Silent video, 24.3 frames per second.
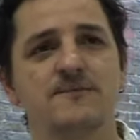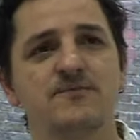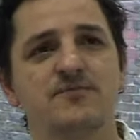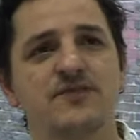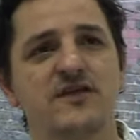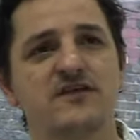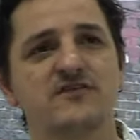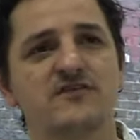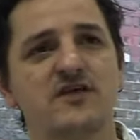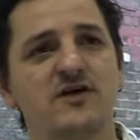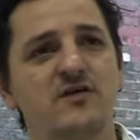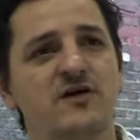
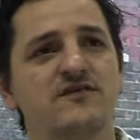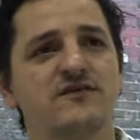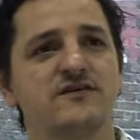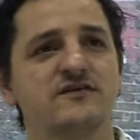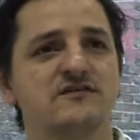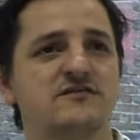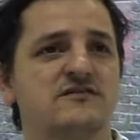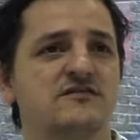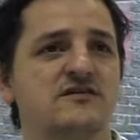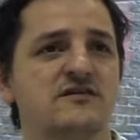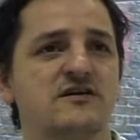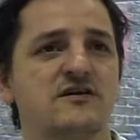There's no
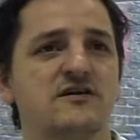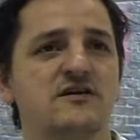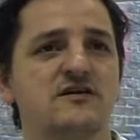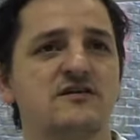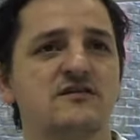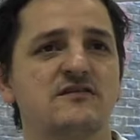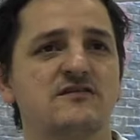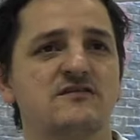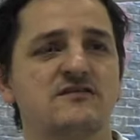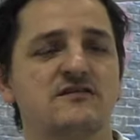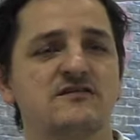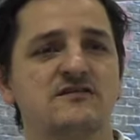evidence
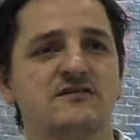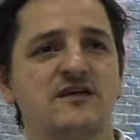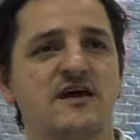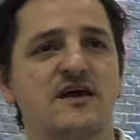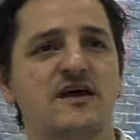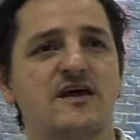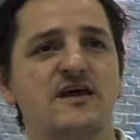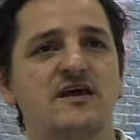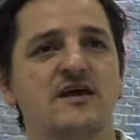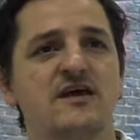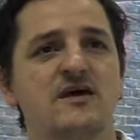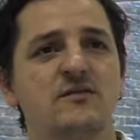to
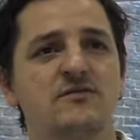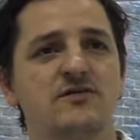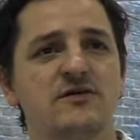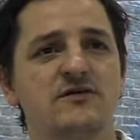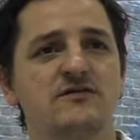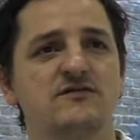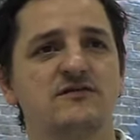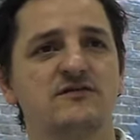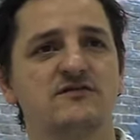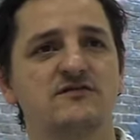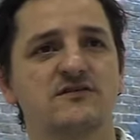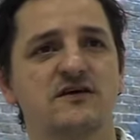say
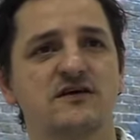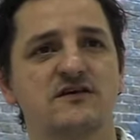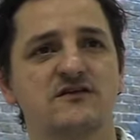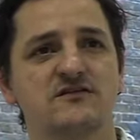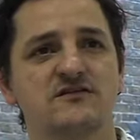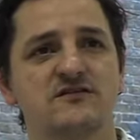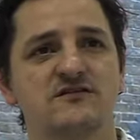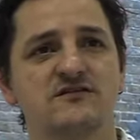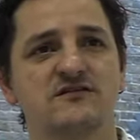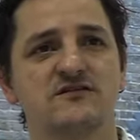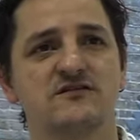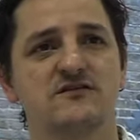punitive
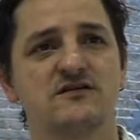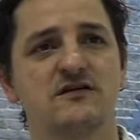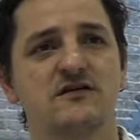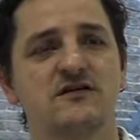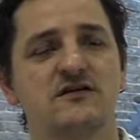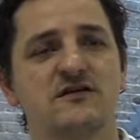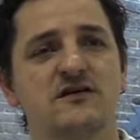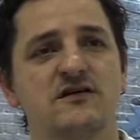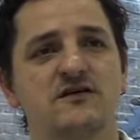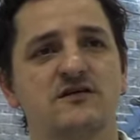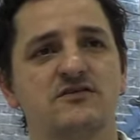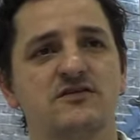sanctions and
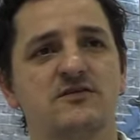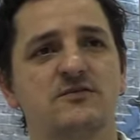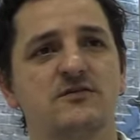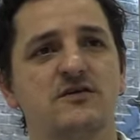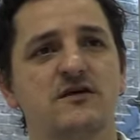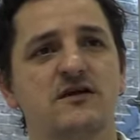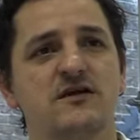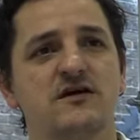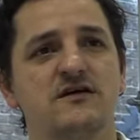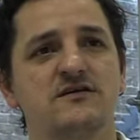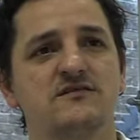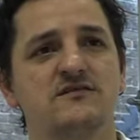
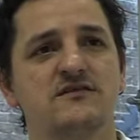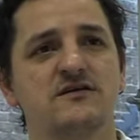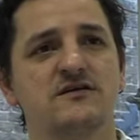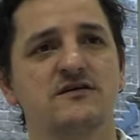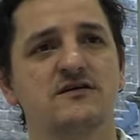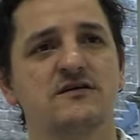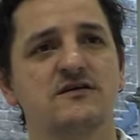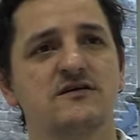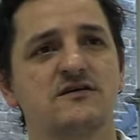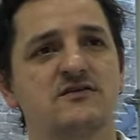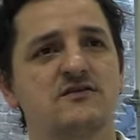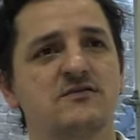
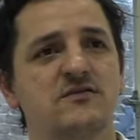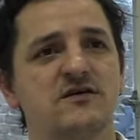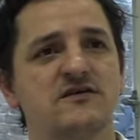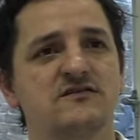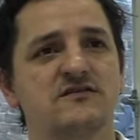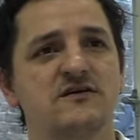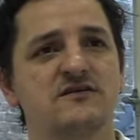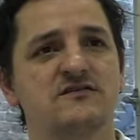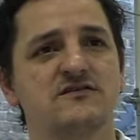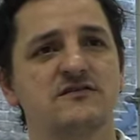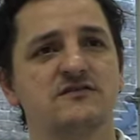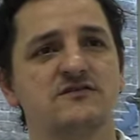
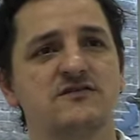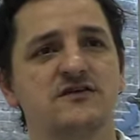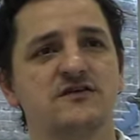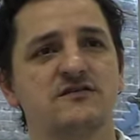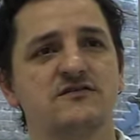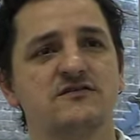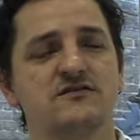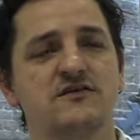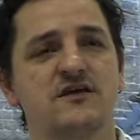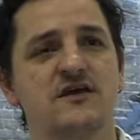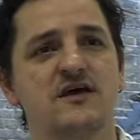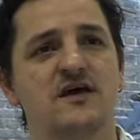criminalisation of
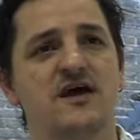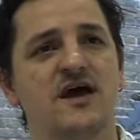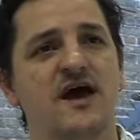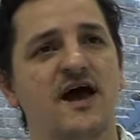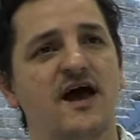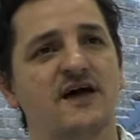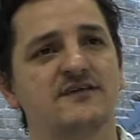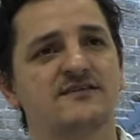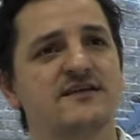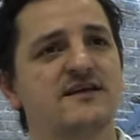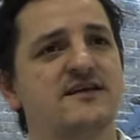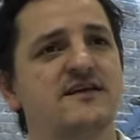use
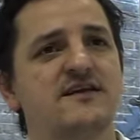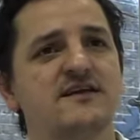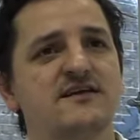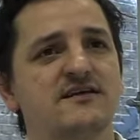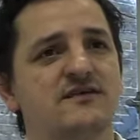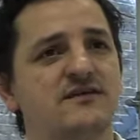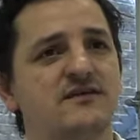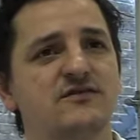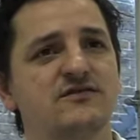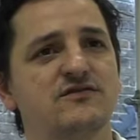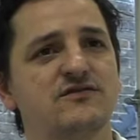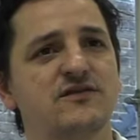has any
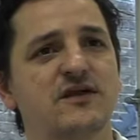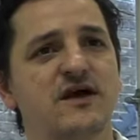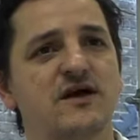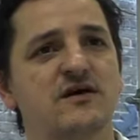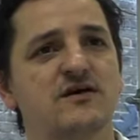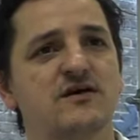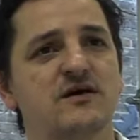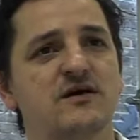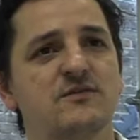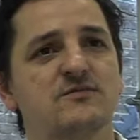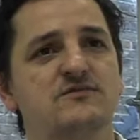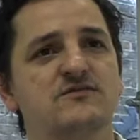useful
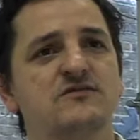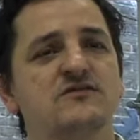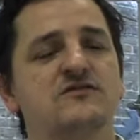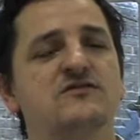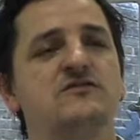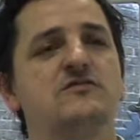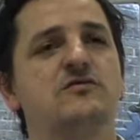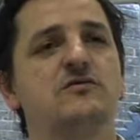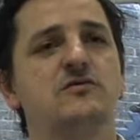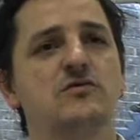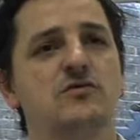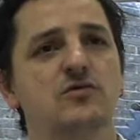outcomes
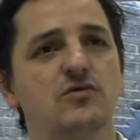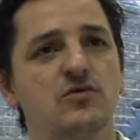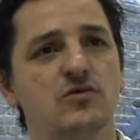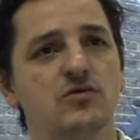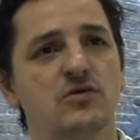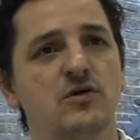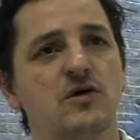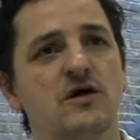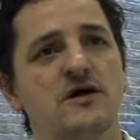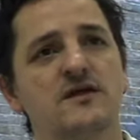at all.